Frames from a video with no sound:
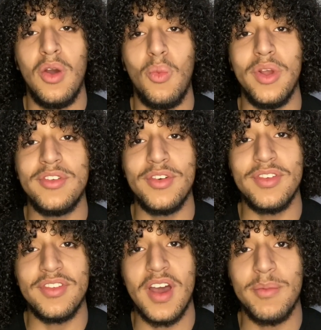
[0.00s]
Winter is
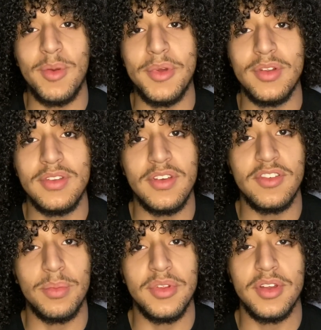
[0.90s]
a time to build
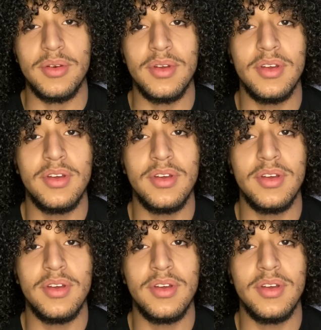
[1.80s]
discipline.